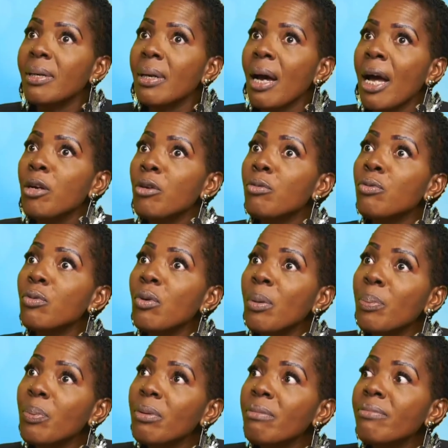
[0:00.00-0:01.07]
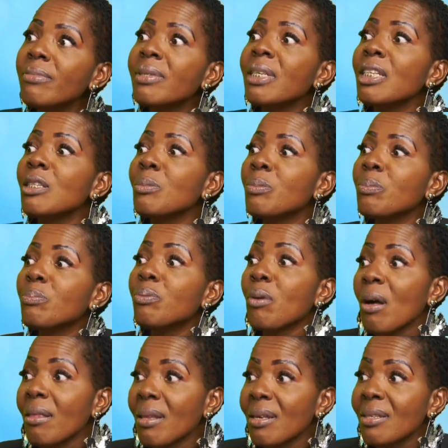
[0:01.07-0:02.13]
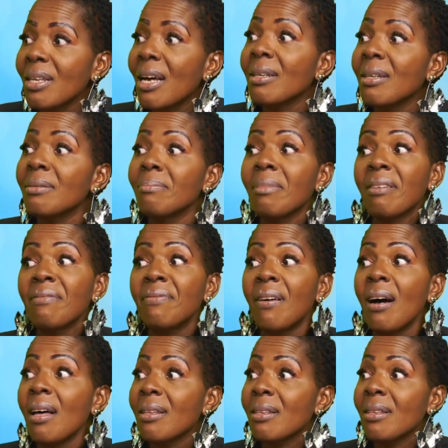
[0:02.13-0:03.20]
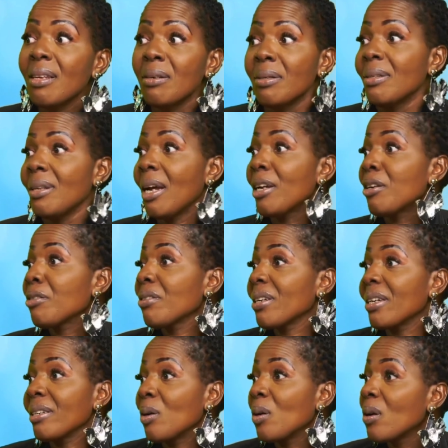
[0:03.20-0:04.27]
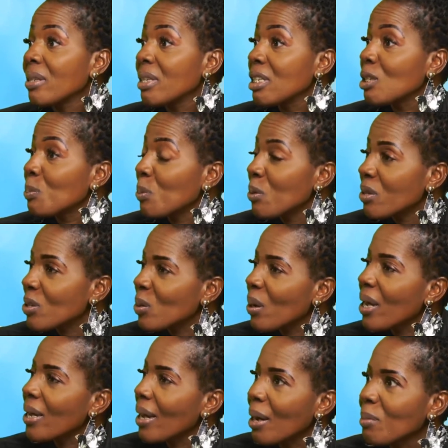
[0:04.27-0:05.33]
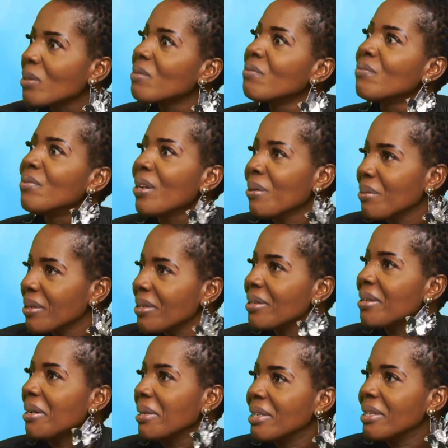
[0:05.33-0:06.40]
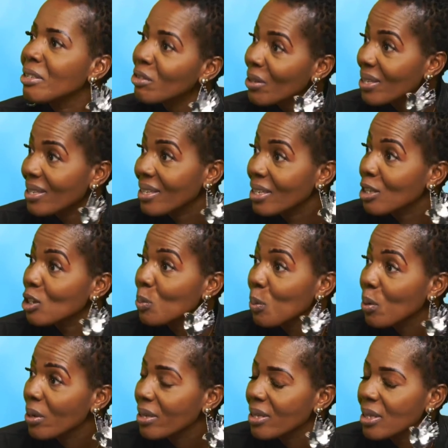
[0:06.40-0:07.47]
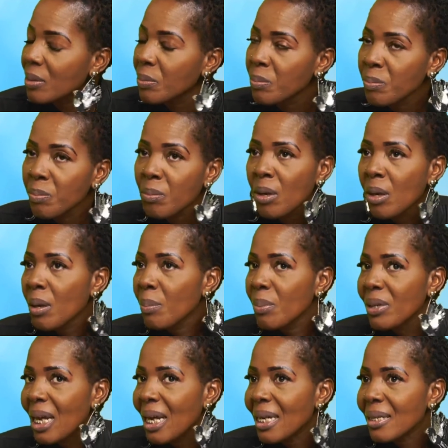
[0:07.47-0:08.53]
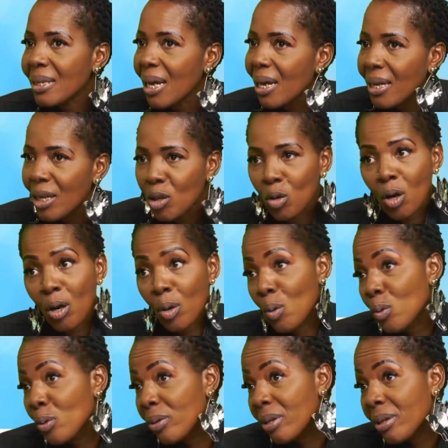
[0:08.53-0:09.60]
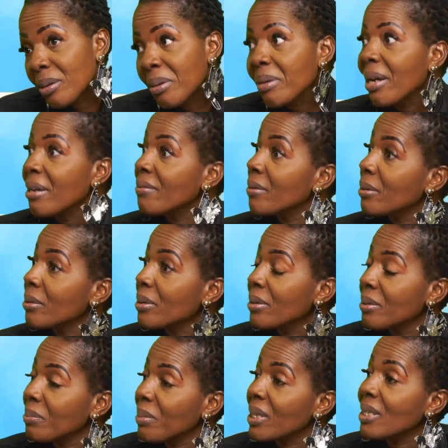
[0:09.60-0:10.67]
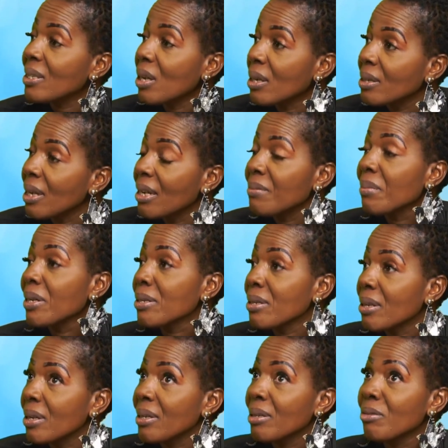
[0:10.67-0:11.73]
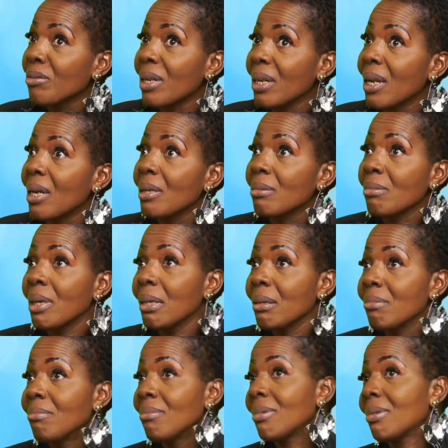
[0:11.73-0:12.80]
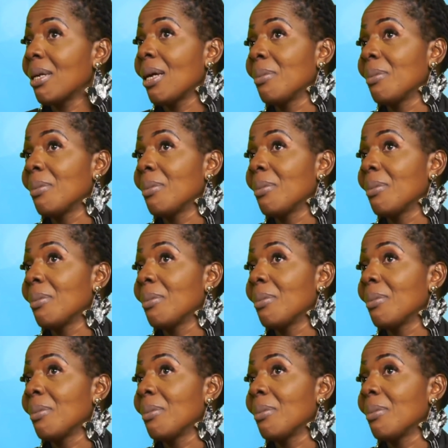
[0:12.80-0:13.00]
I grew up with 6 brothers, and my father, they like cricket, all these sports. So I was very interested in sports. But as I got older, I have my son, I realized, well, time